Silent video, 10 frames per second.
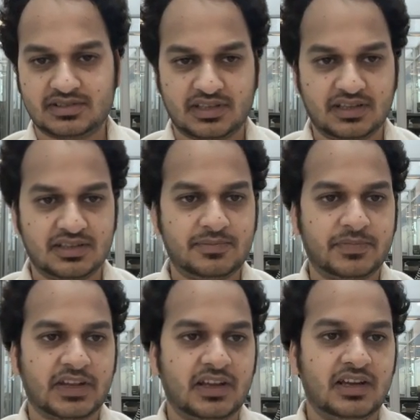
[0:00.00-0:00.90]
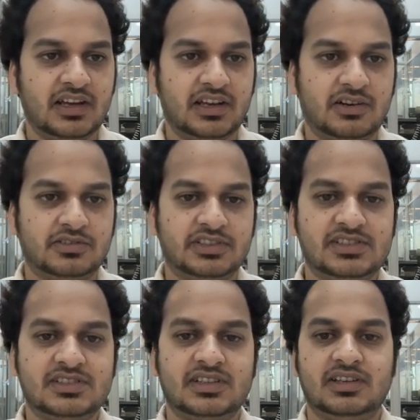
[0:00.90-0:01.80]
here, and now
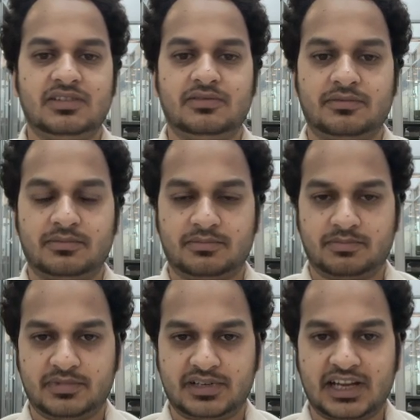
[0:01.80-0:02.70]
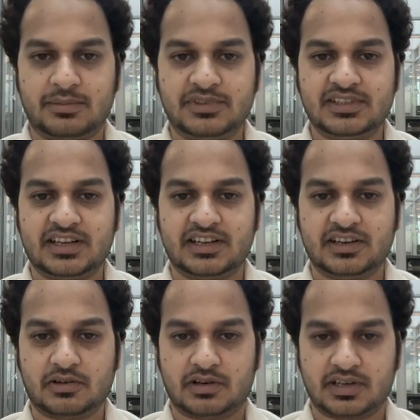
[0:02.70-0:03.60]
this tab is getting
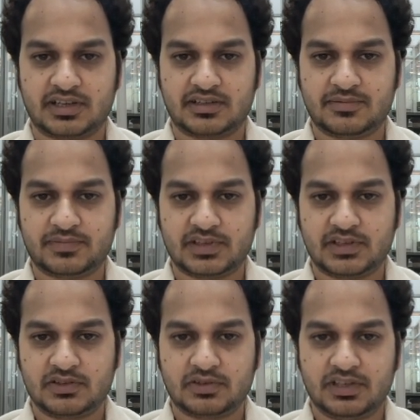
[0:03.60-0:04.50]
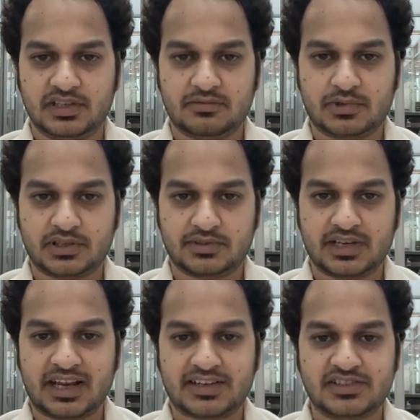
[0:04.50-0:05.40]
recorded. So here whatever
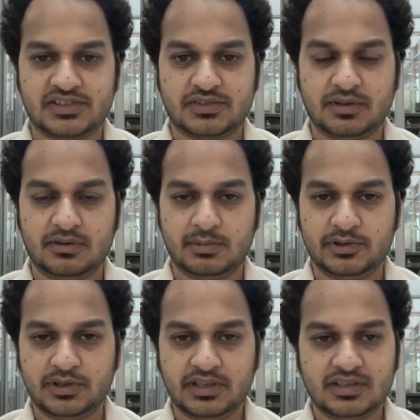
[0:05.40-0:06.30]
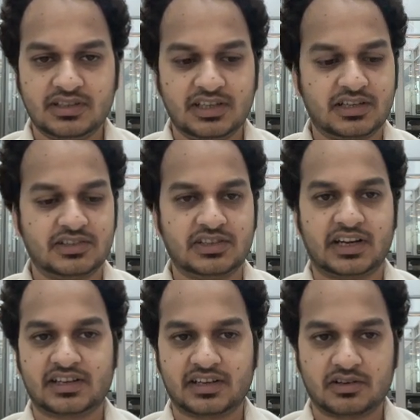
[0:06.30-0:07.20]
actions we will be doing, it is
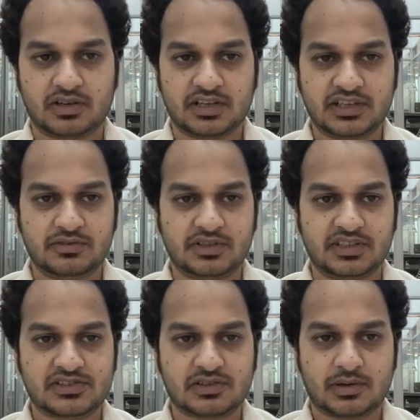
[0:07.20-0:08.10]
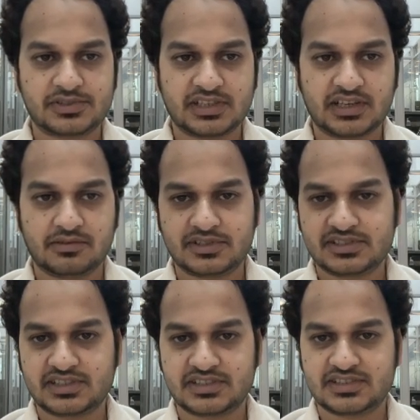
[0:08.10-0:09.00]
getting recorded. You can stop sharing once
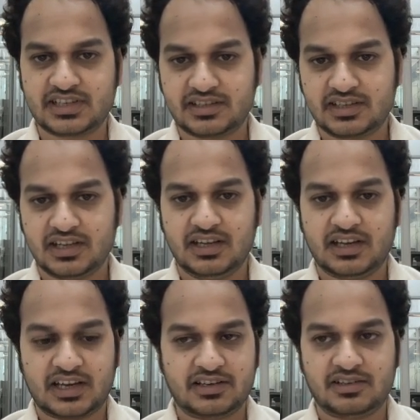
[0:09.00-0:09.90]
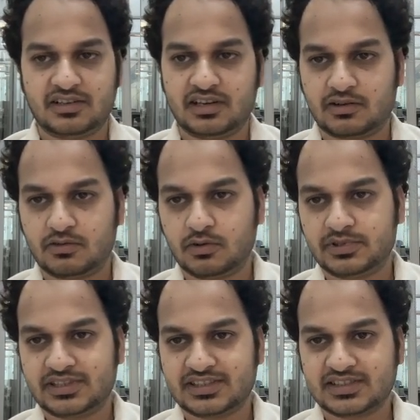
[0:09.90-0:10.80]
it is done, and now
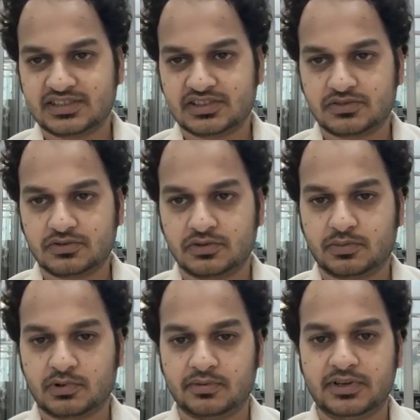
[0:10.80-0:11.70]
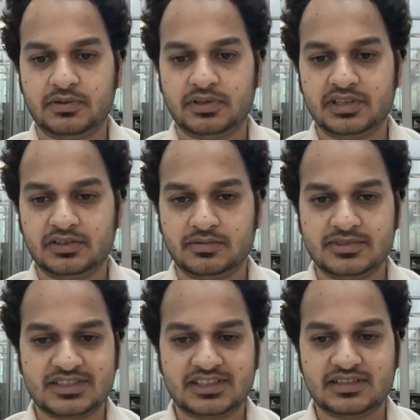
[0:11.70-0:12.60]
open TestCase Studio Pro window. Here you will
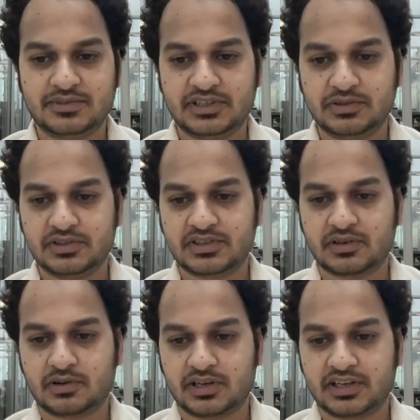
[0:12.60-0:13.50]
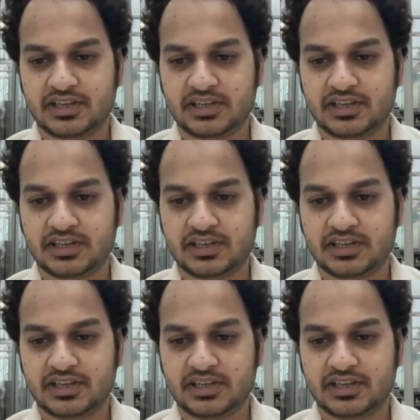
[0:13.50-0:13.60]
see the video is recorded